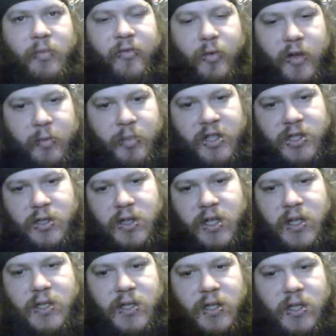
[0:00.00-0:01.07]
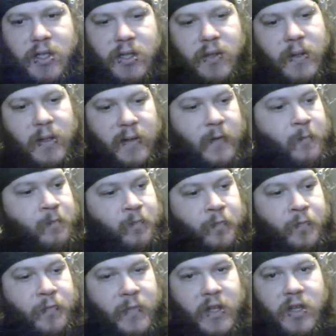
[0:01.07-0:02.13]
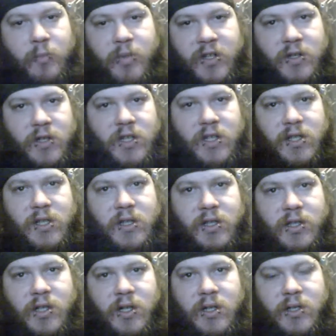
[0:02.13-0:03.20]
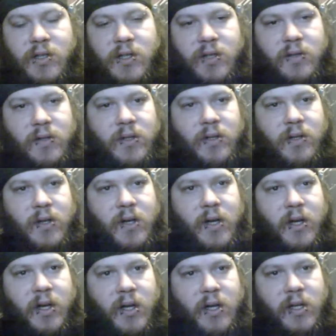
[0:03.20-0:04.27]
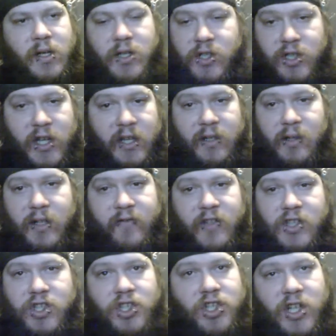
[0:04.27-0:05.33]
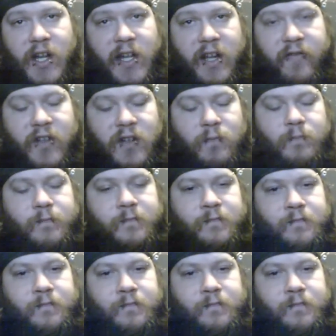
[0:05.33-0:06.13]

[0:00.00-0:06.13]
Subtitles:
before you put your yeast. And then you put your yeast in the jugs, you shake the living shit out of it,